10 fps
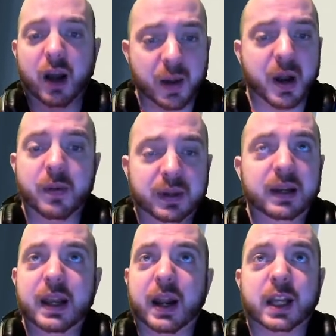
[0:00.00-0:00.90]
I'm no
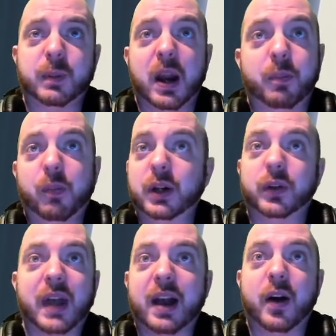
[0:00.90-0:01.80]
legal expert, I'm pretty sure
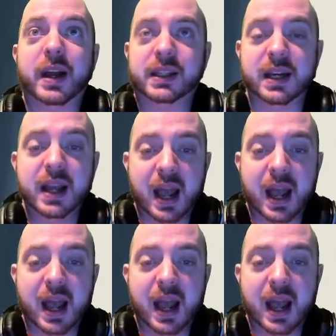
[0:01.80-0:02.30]
that guy isn't,